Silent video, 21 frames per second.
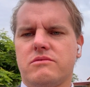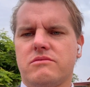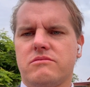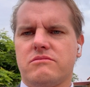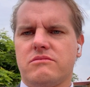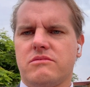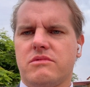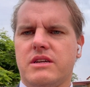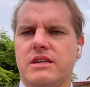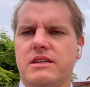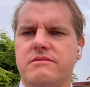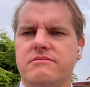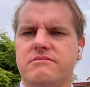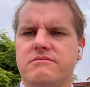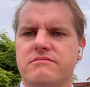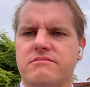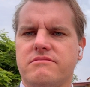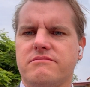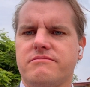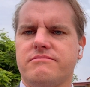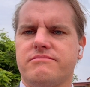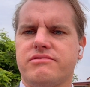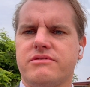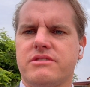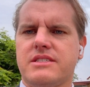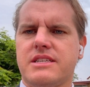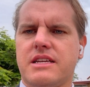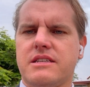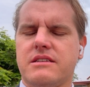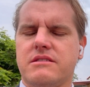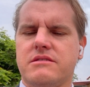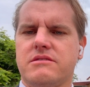we
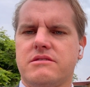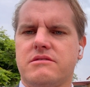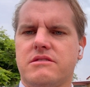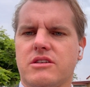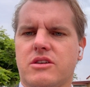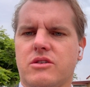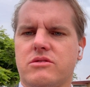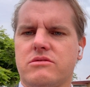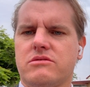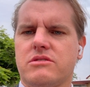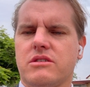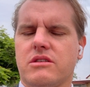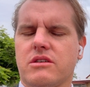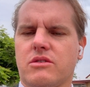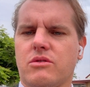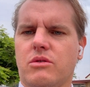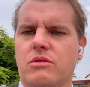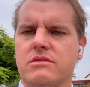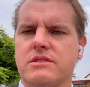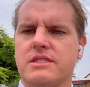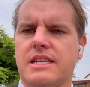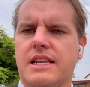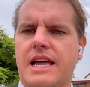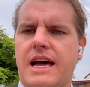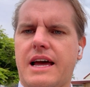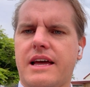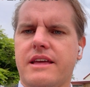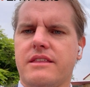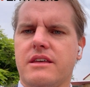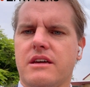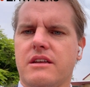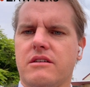presented to the court
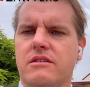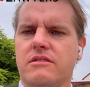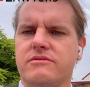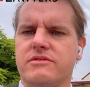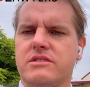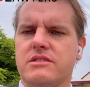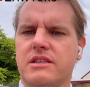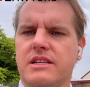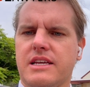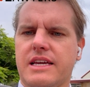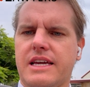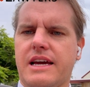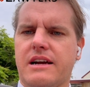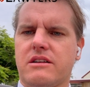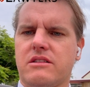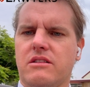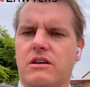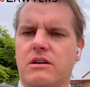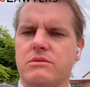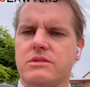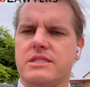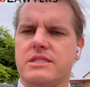today that obviously our client was